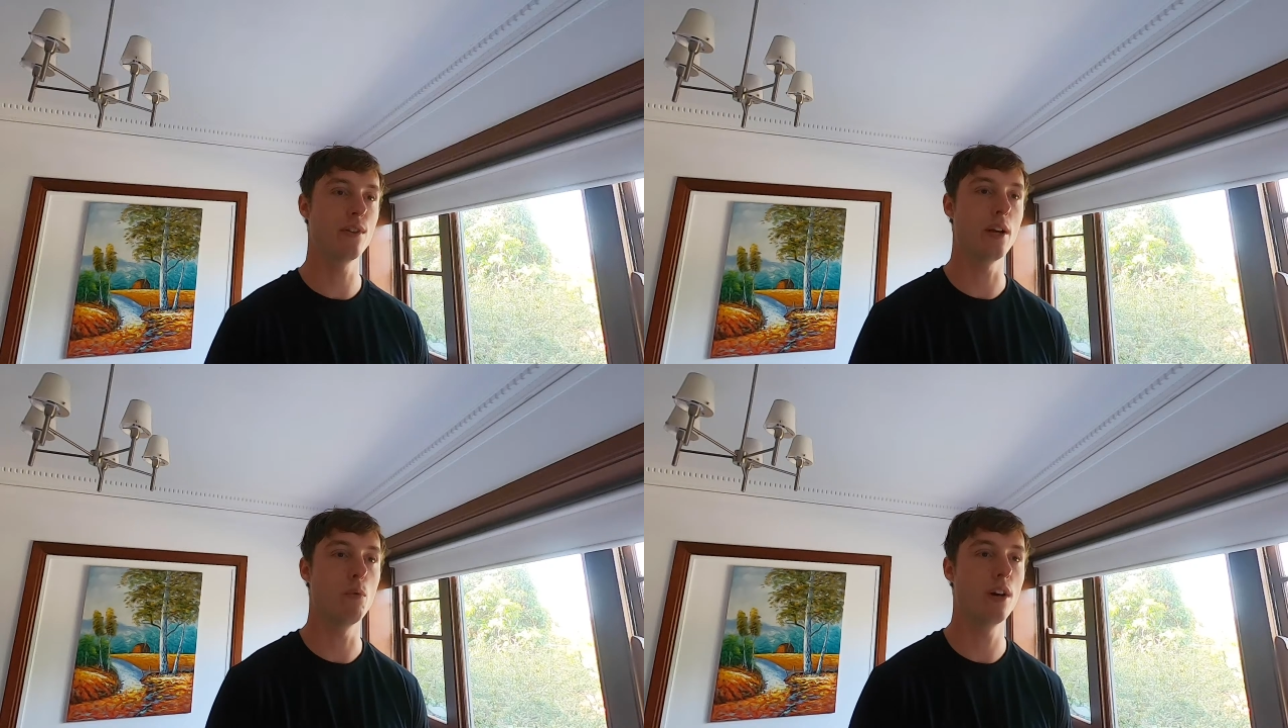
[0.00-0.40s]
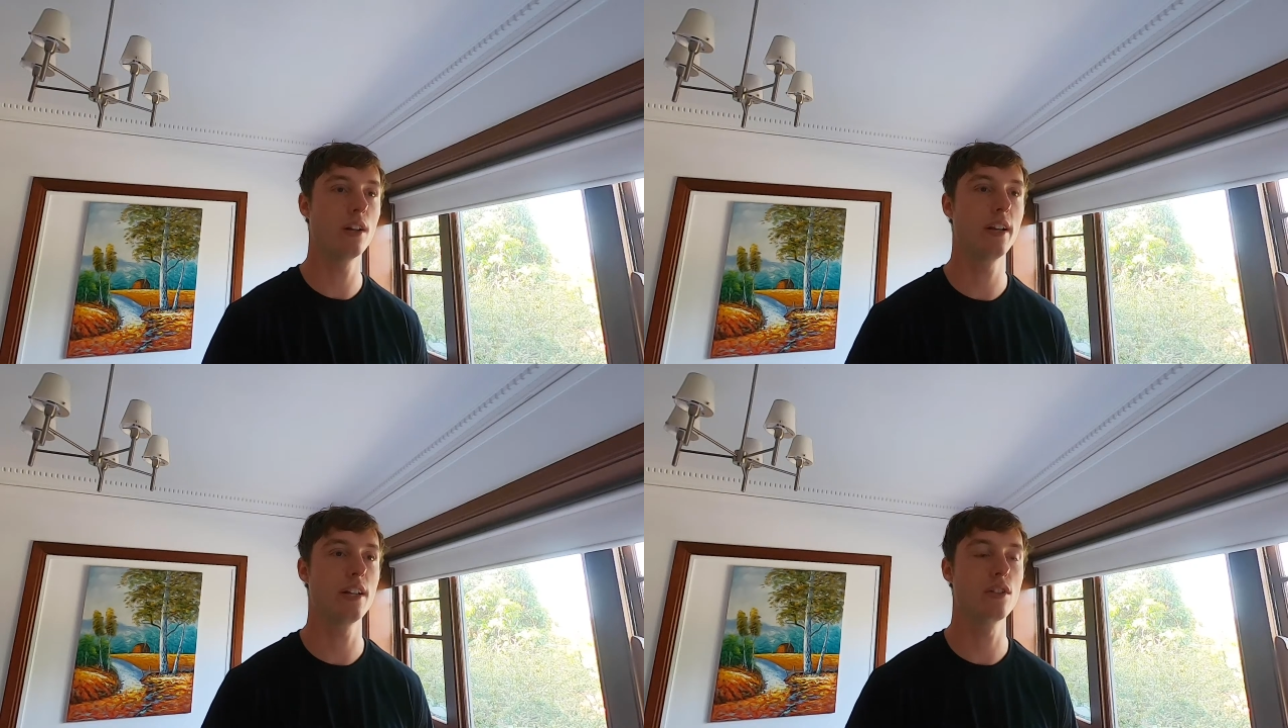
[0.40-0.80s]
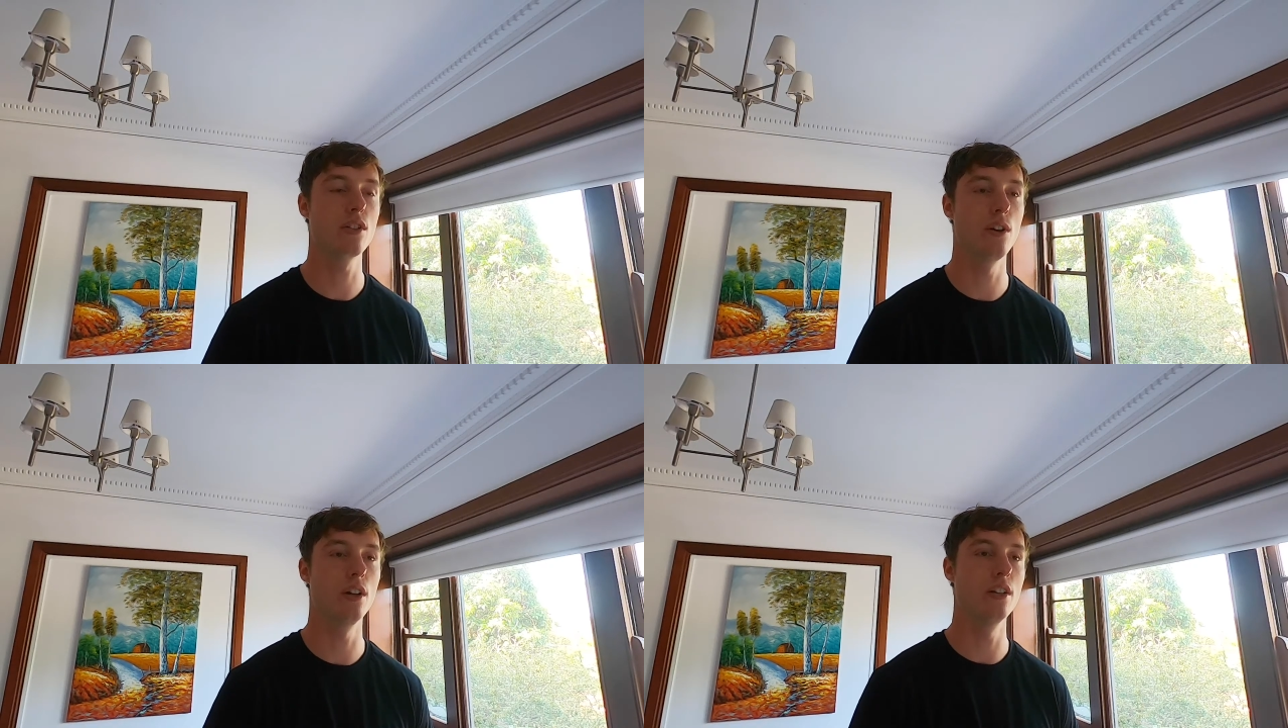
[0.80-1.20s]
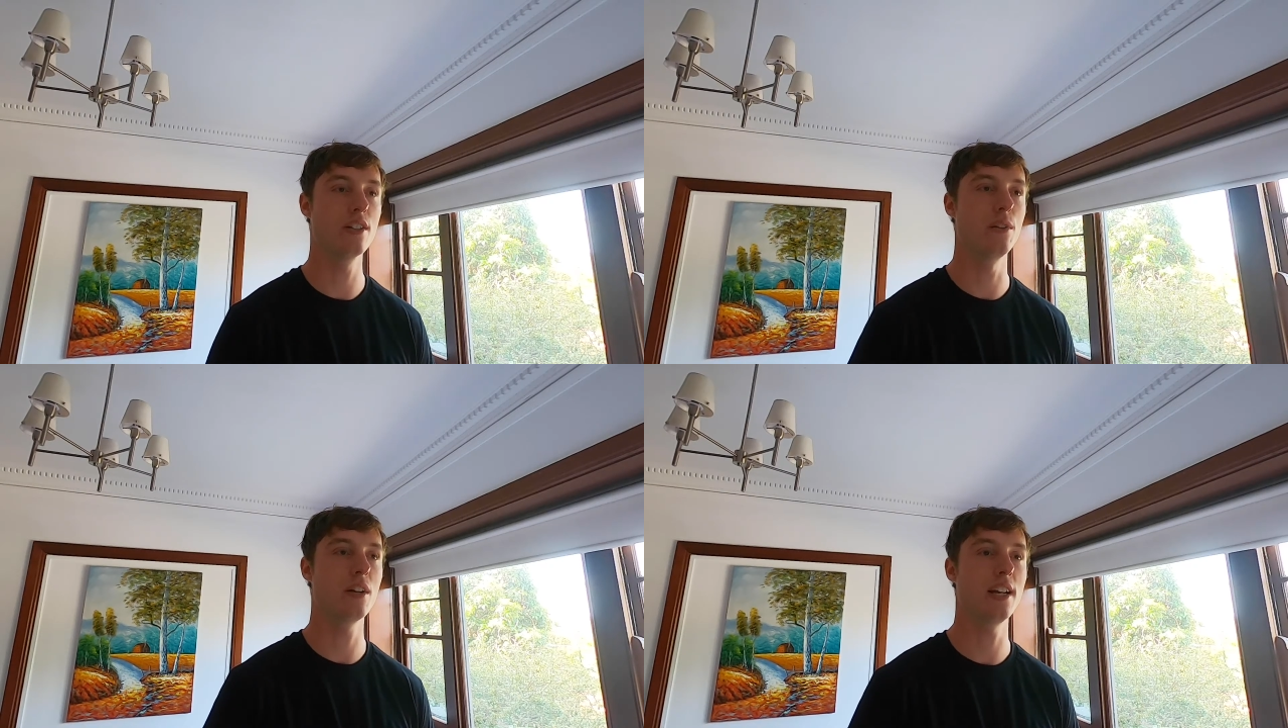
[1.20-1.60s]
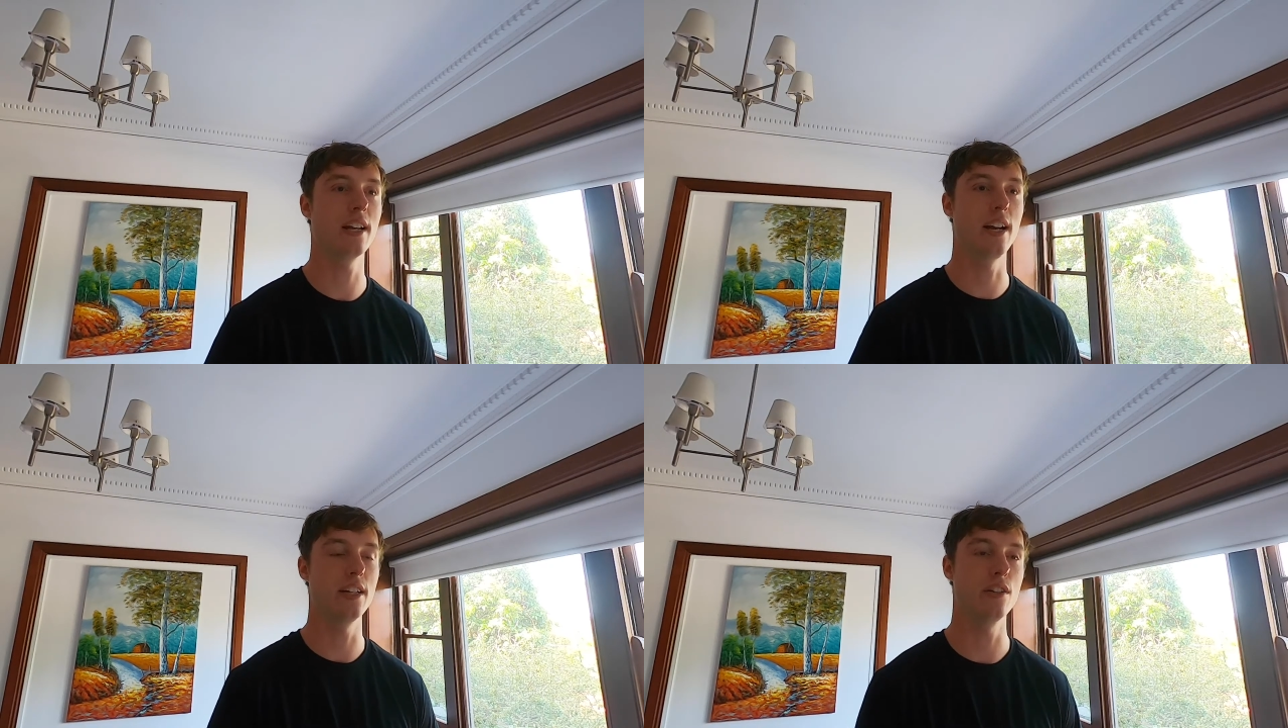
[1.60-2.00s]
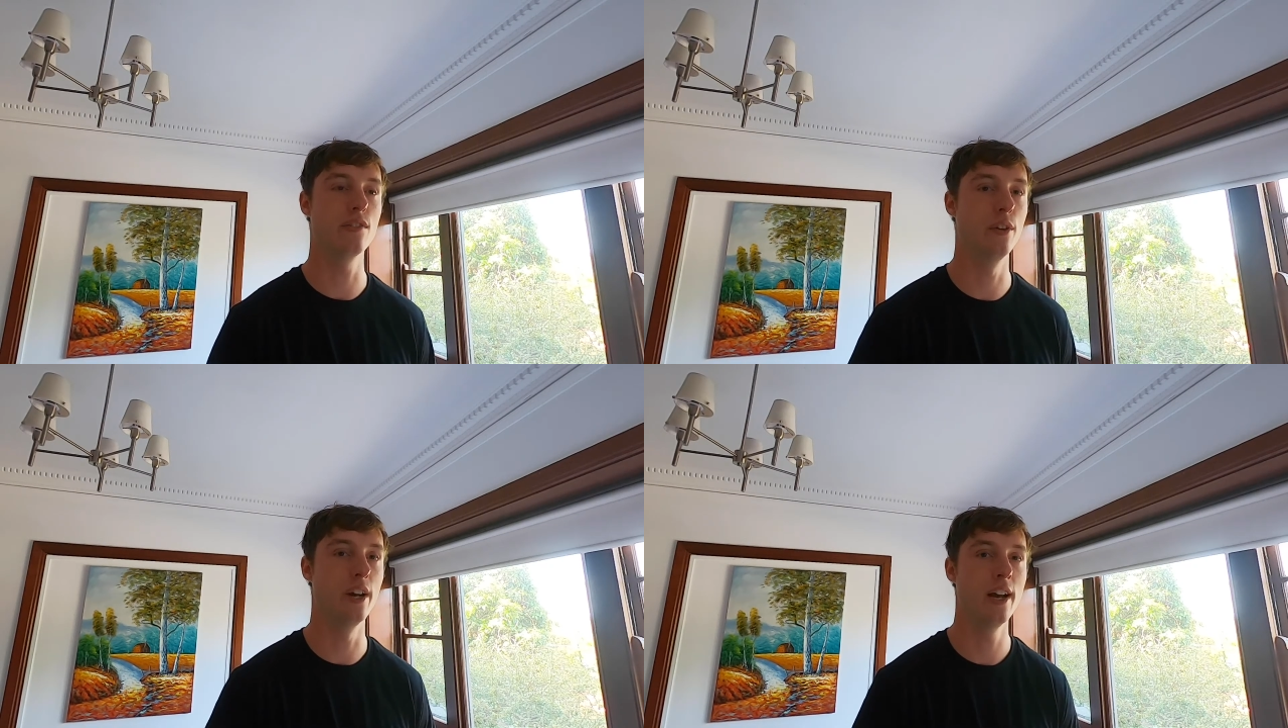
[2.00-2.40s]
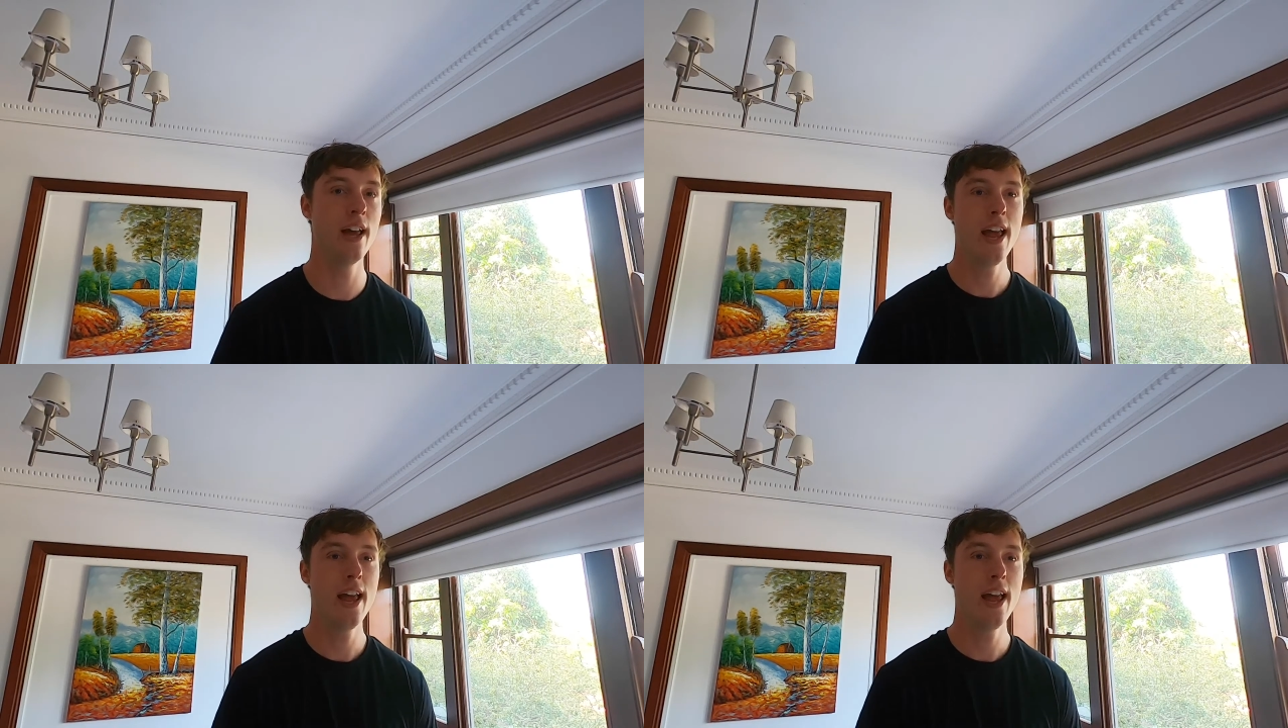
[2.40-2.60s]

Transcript: like one-click installers, and it'll kind of guide you through it.